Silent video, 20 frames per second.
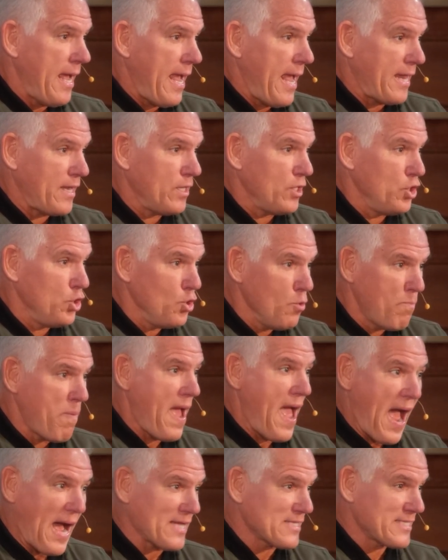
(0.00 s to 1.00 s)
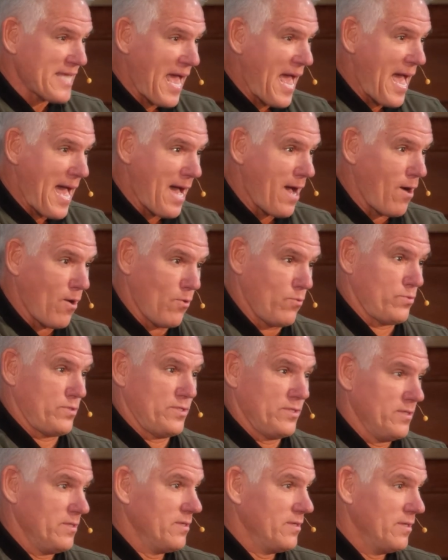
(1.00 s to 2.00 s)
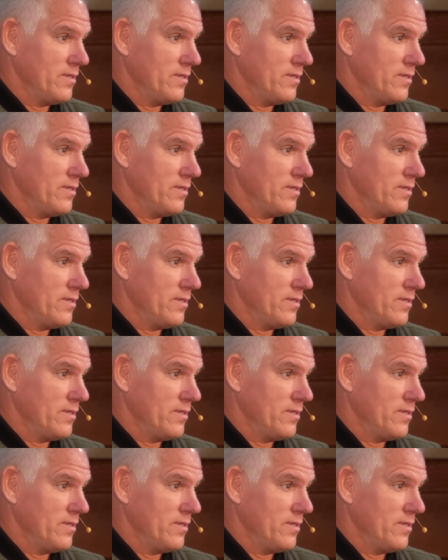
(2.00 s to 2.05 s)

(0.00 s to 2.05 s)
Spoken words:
and you pass out